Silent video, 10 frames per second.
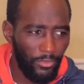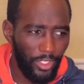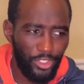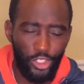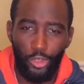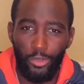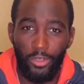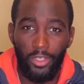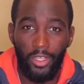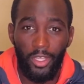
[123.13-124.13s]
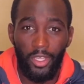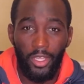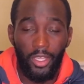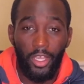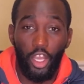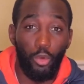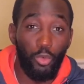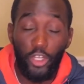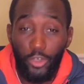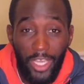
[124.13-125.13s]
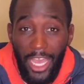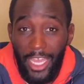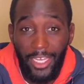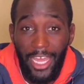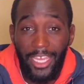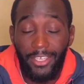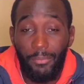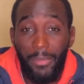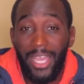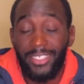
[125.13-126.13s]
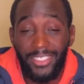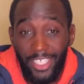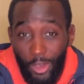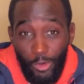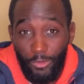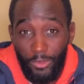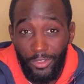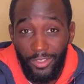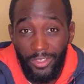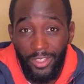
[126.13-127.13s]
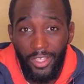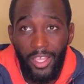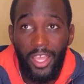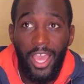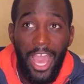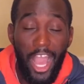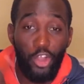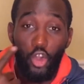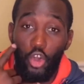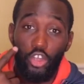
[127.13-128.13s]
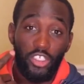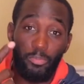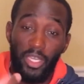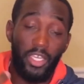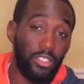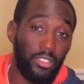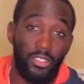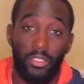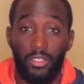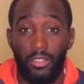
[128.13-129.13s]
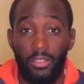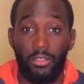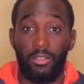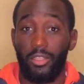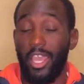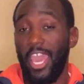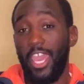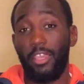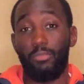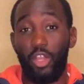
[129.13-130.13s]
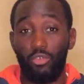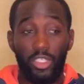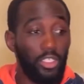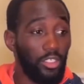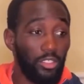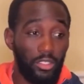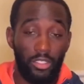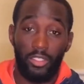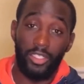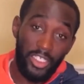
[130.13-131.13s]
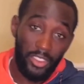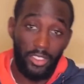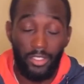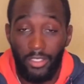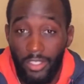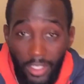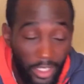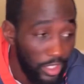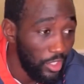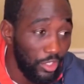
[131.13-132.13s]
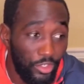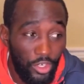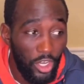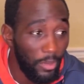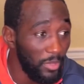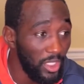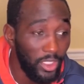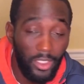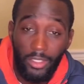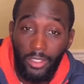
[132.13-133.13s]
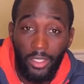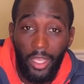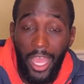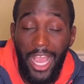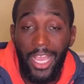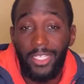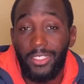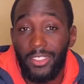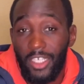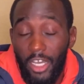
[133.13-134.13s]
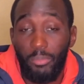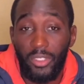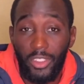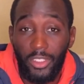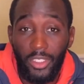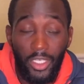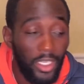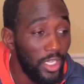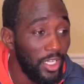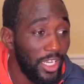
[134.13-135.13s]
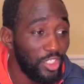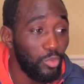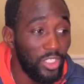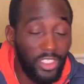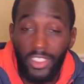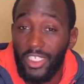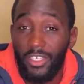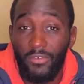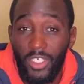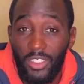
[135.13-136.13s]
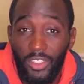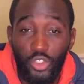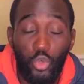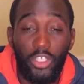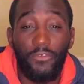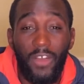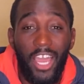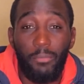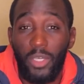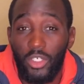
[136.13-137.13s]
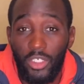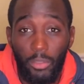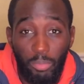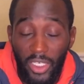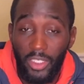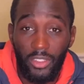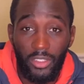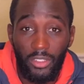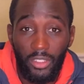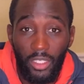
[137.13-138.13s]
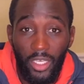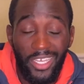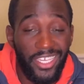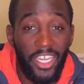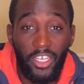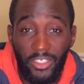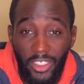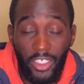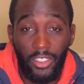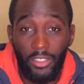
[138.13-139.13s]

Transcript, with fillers: So a real guy like myself, I call Spence. Hey bro, look, listen, you know what I mean? I got this company that's willing to give us twenty-five million a piece, guaranteed.